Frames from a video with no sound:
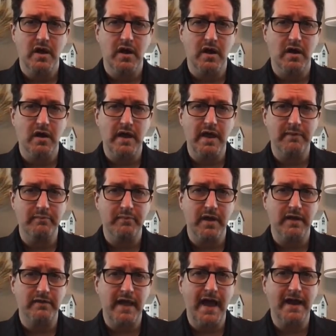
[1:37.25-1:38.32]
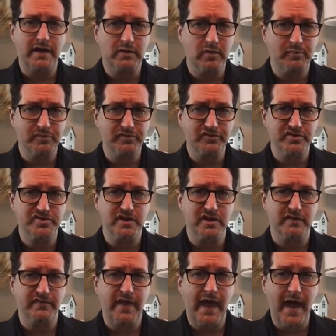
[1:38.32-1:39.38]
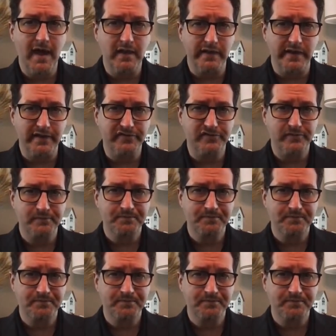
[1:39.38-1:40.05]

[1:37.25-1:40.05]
and adequate positioning of the hallux.